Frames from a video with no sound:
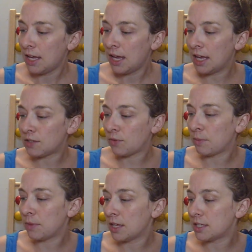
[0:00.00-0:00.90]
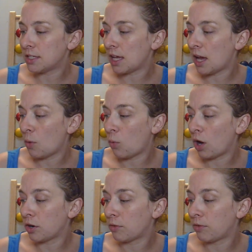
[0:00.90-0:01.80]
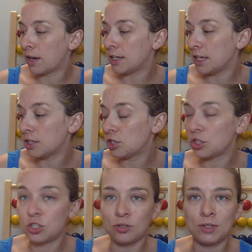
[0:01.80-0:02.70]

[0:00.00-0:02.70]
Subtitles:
it's from this Waterfront Institute,